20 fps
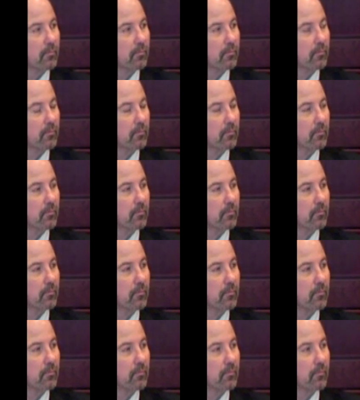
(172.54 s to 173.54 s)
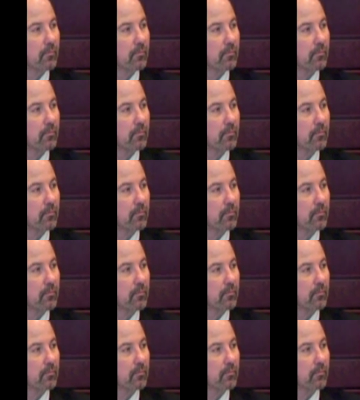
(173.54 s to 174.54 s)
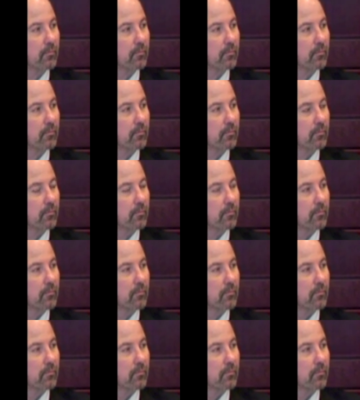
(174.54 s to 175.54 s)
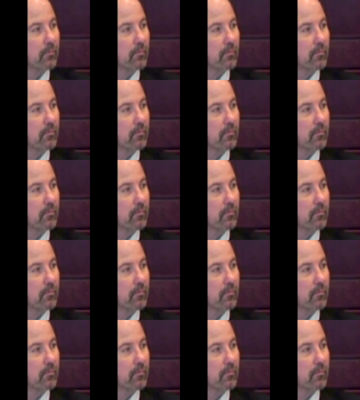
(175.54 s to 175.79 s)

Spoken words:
This person isn't speaking.